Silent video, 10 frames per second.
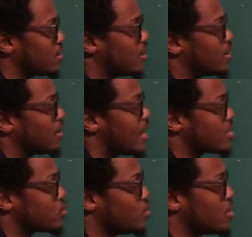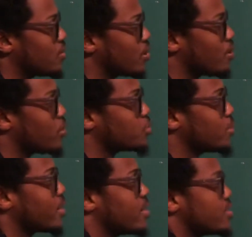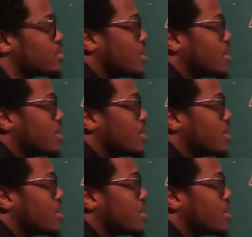last week with our multiplication.